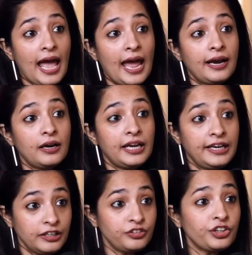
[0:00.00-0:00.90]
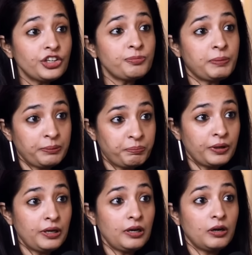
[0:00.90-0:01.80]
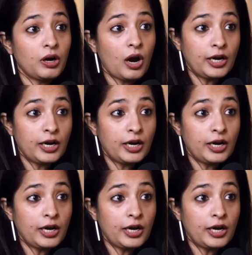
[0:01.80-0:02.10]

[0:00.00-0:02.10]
And indigenous people